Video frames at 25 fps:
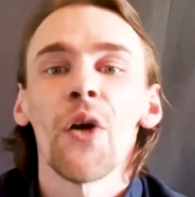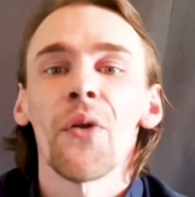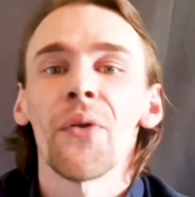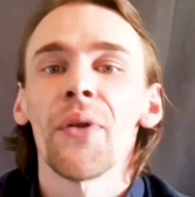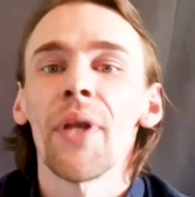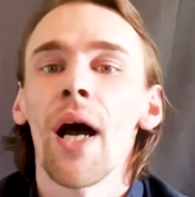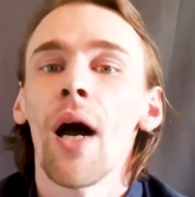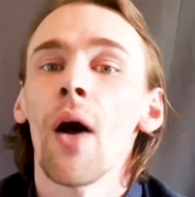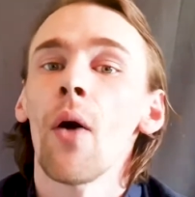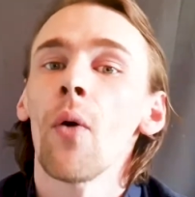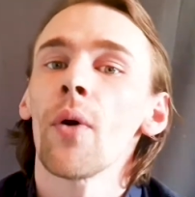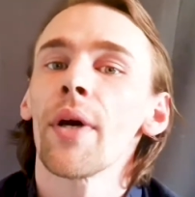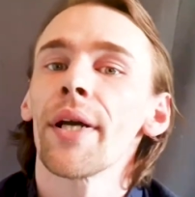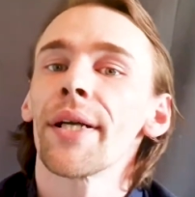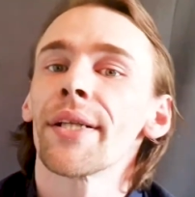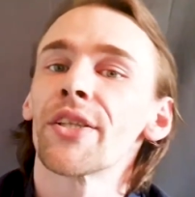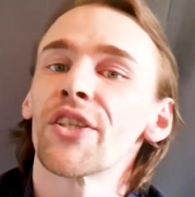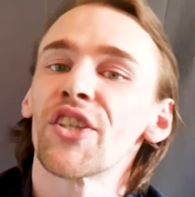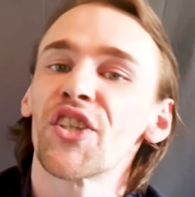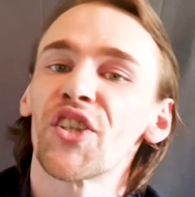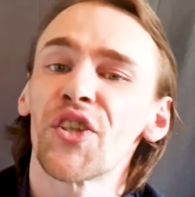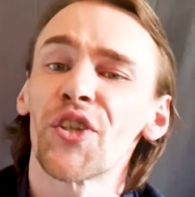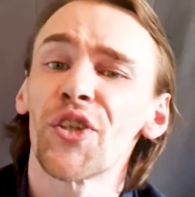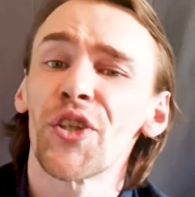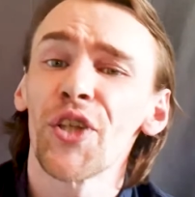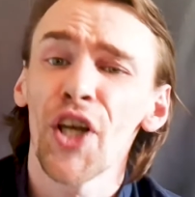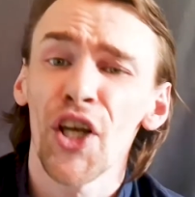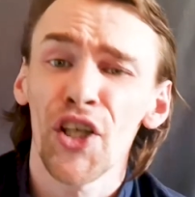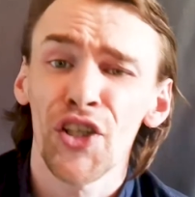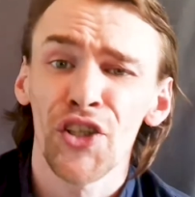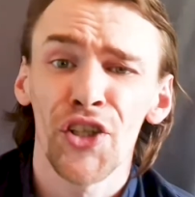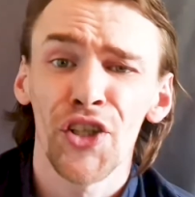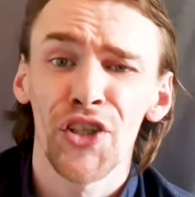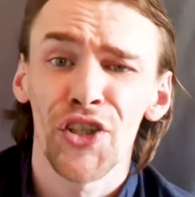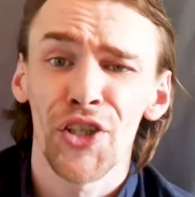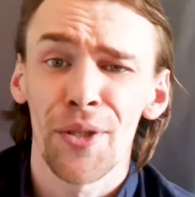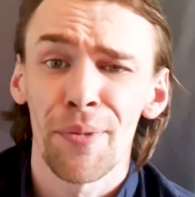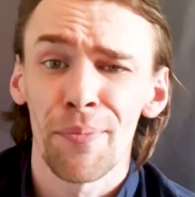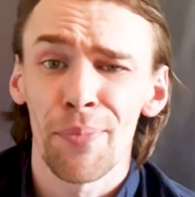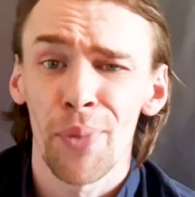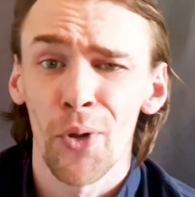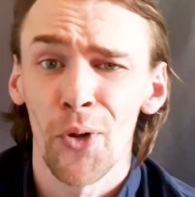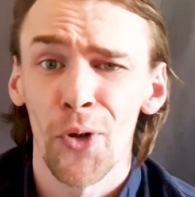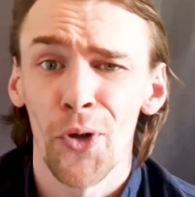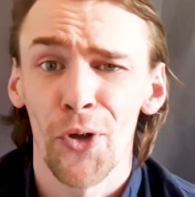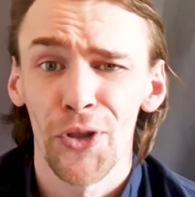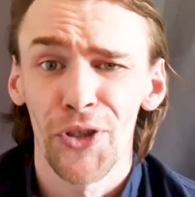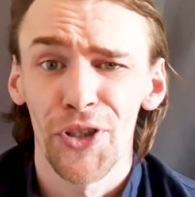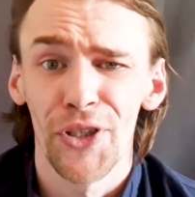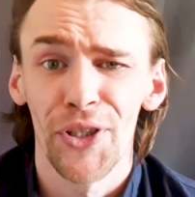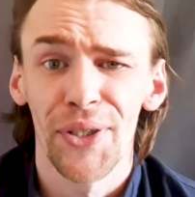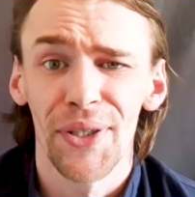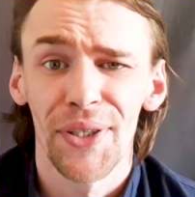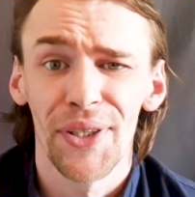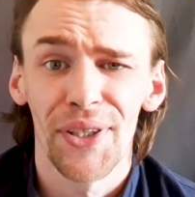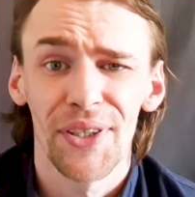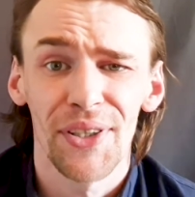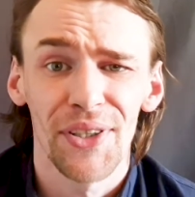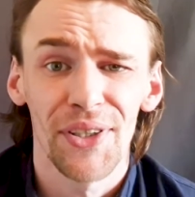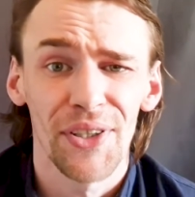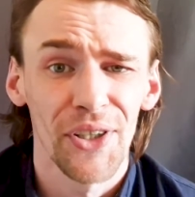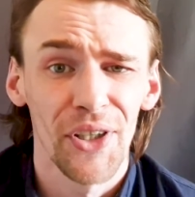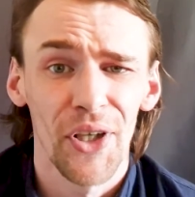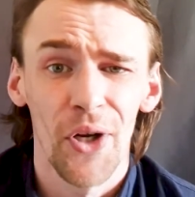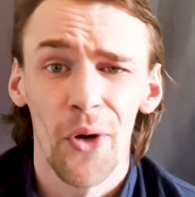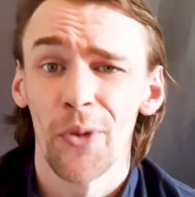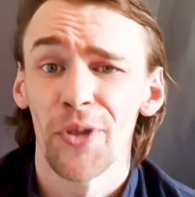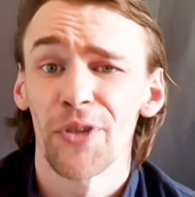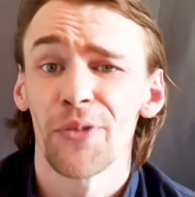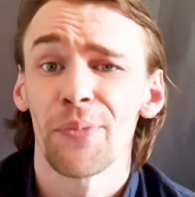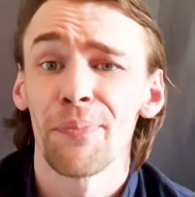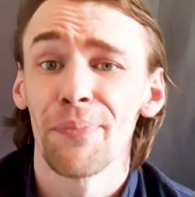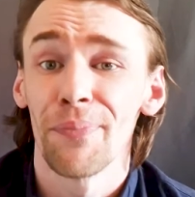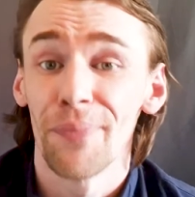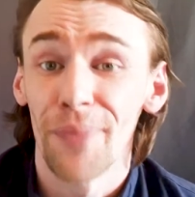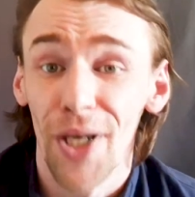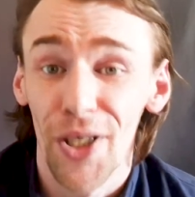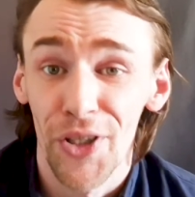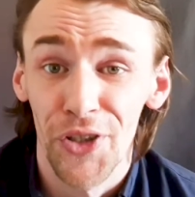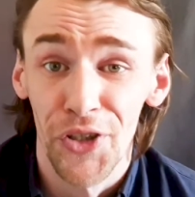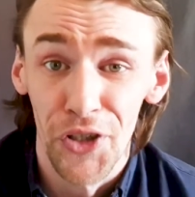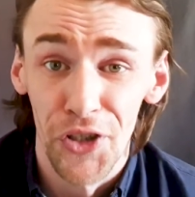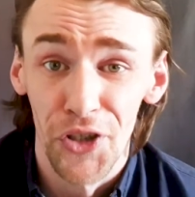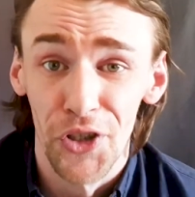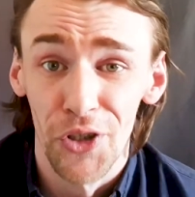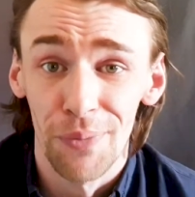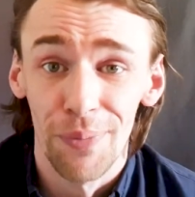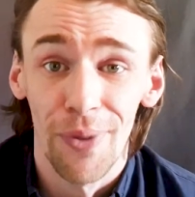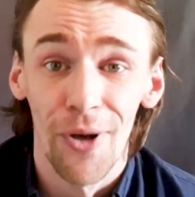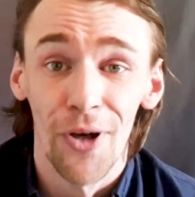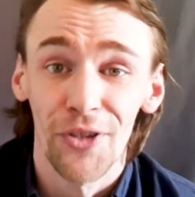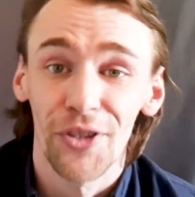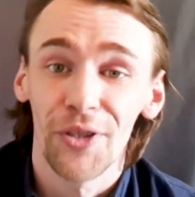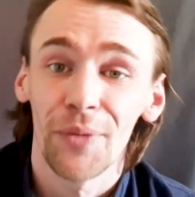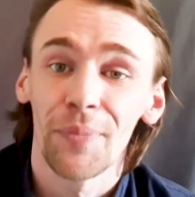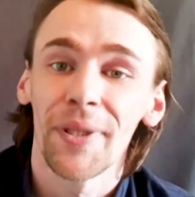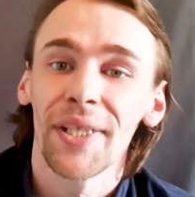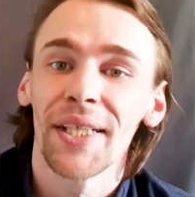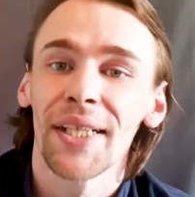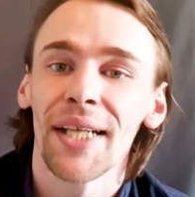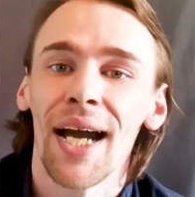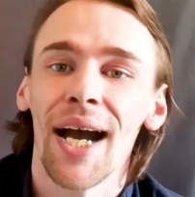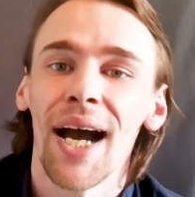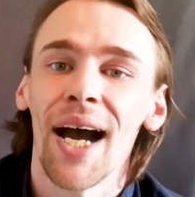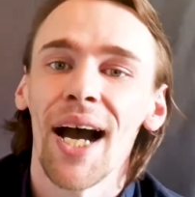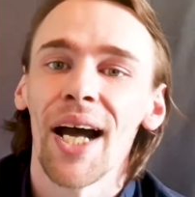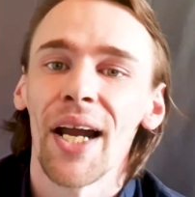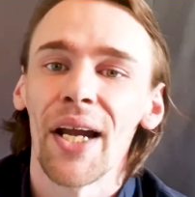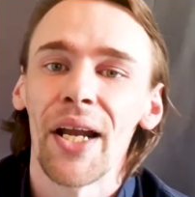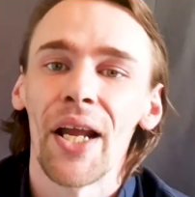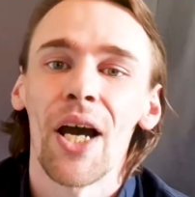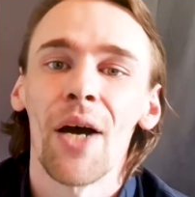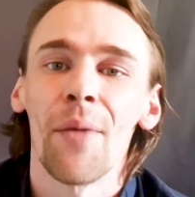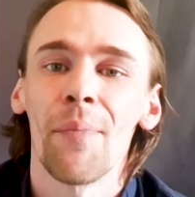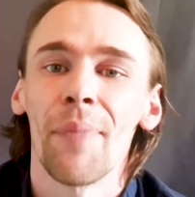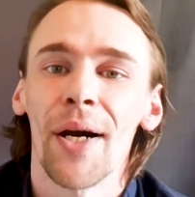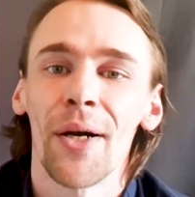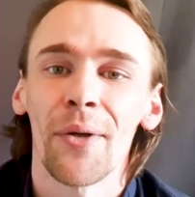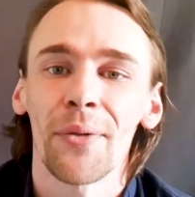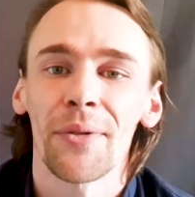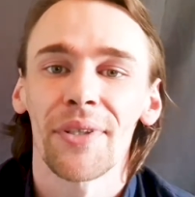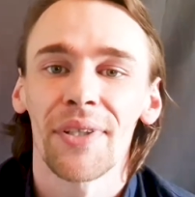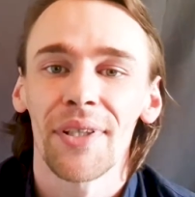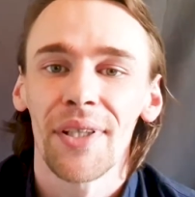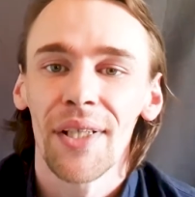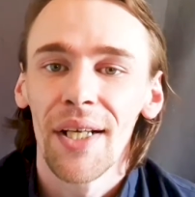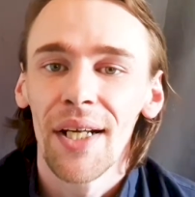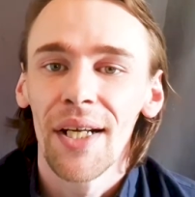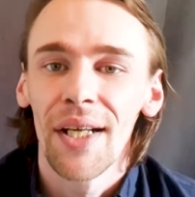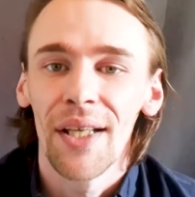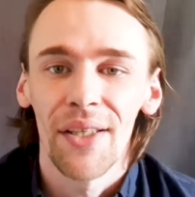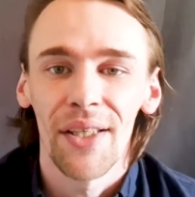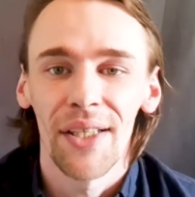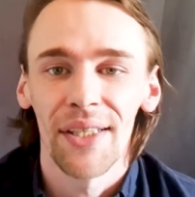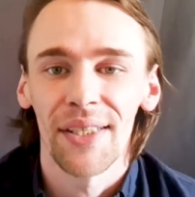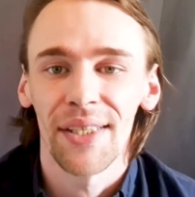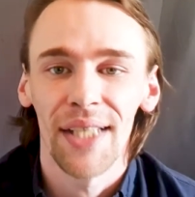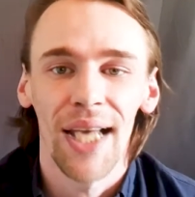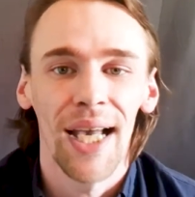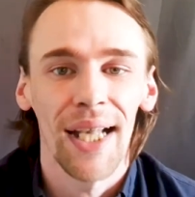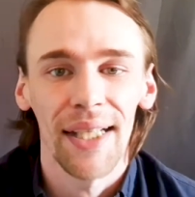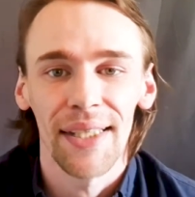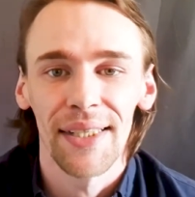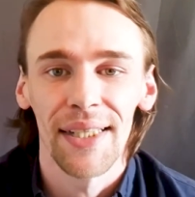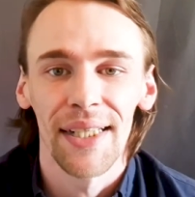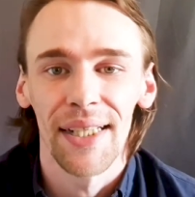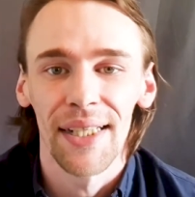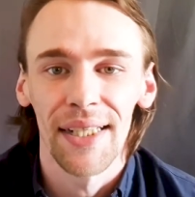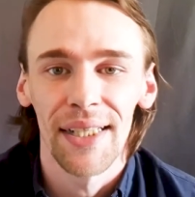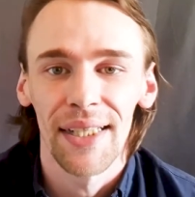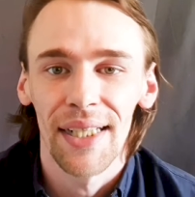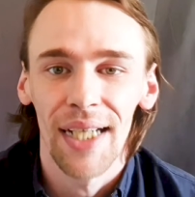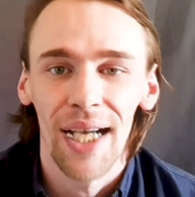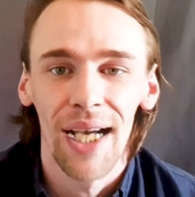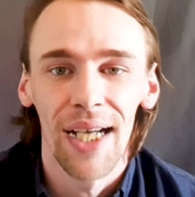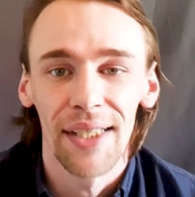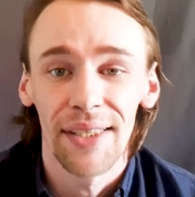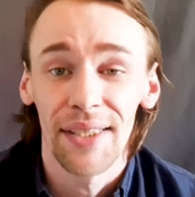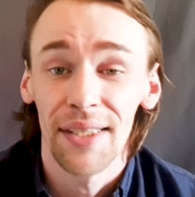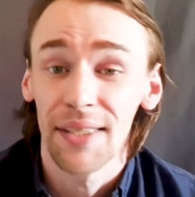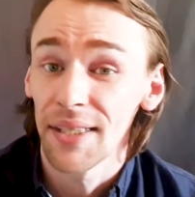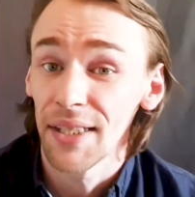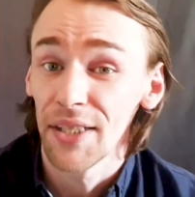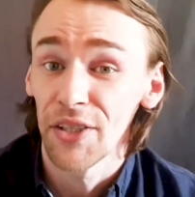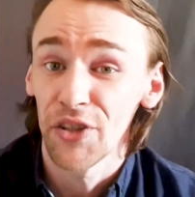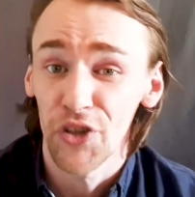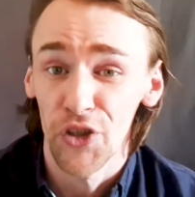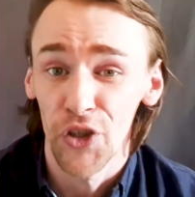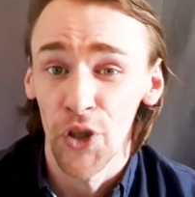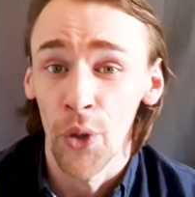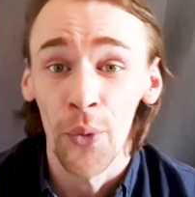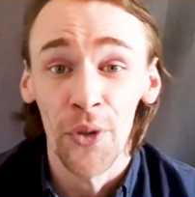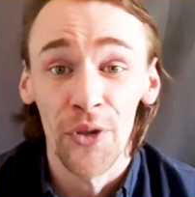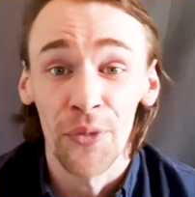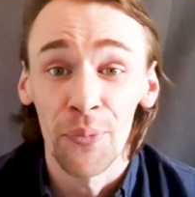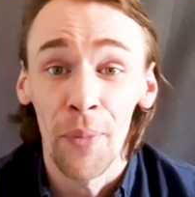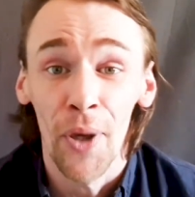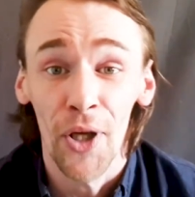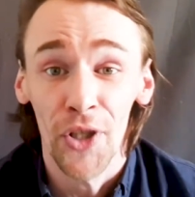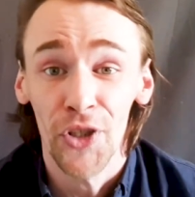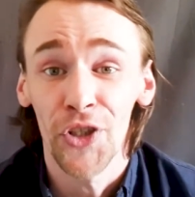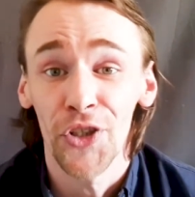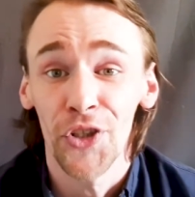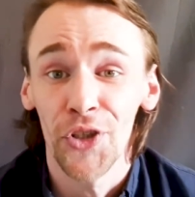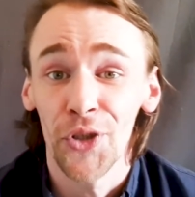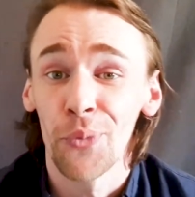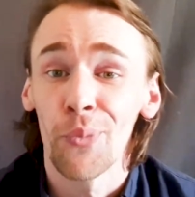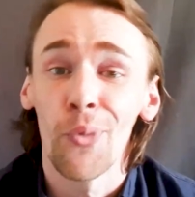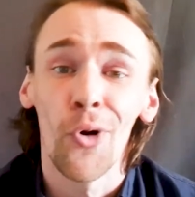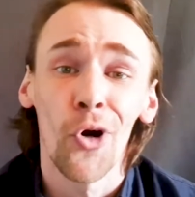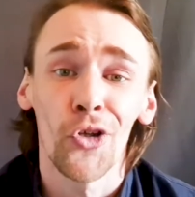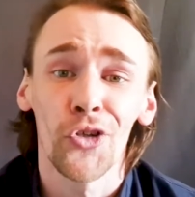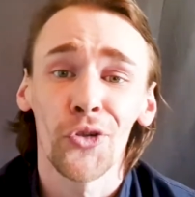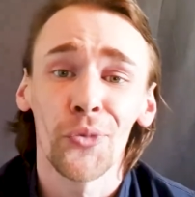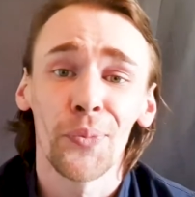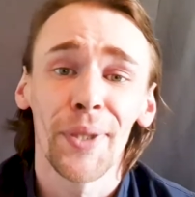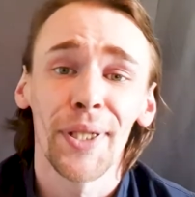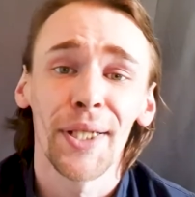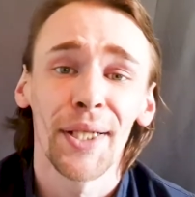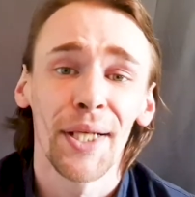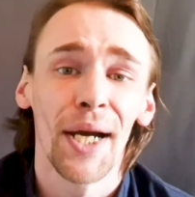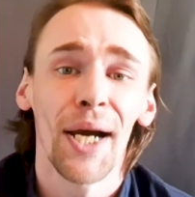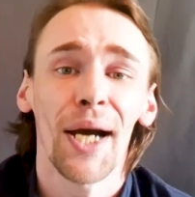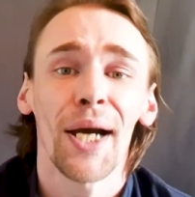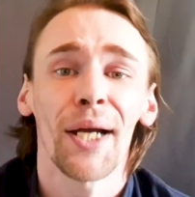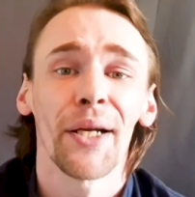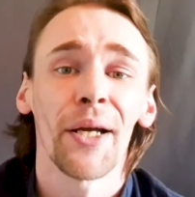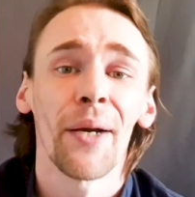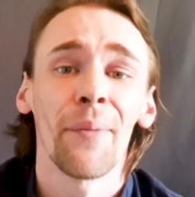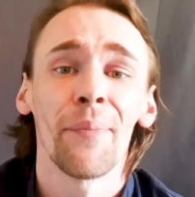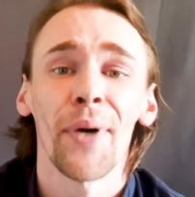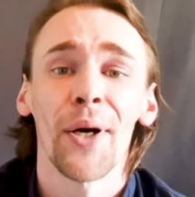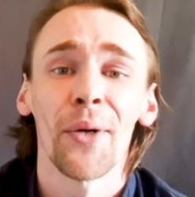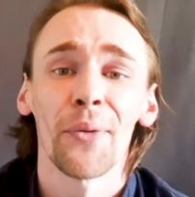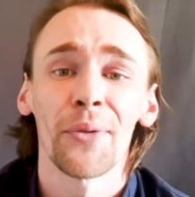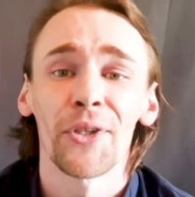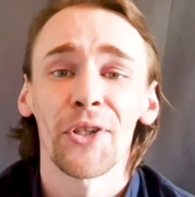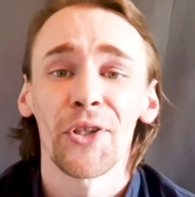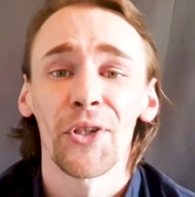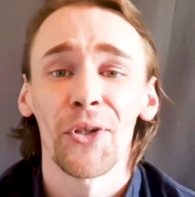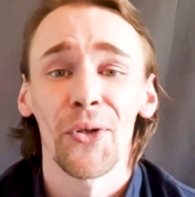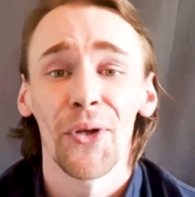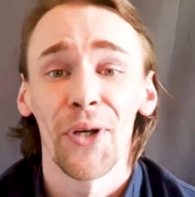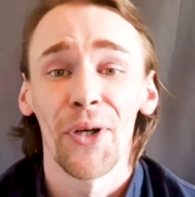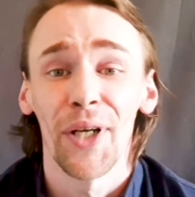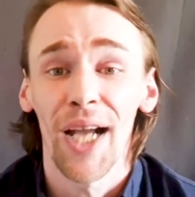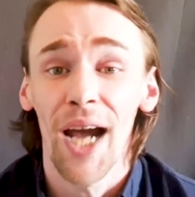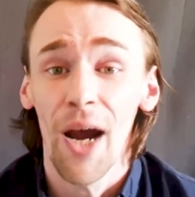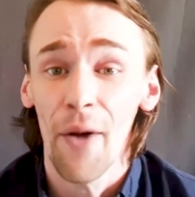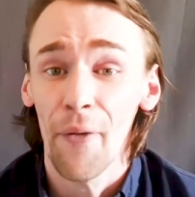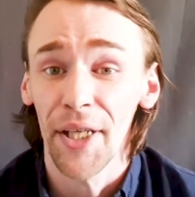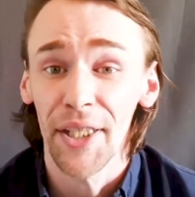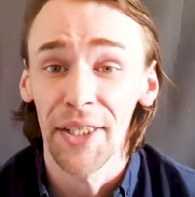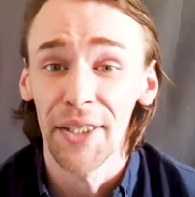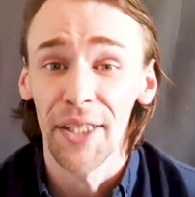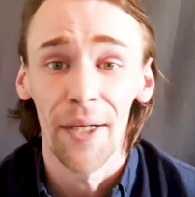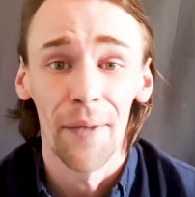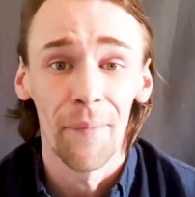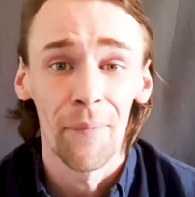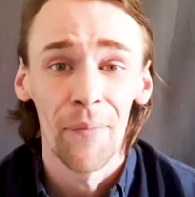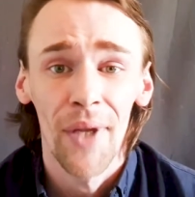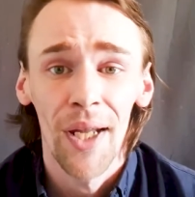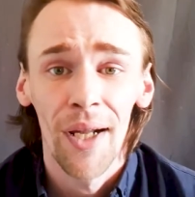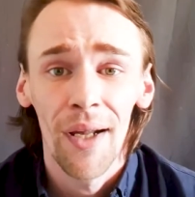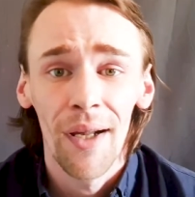Now, it's just as important to know as much as you possibly can about the setting as it is to know as much as you possibly can about your character.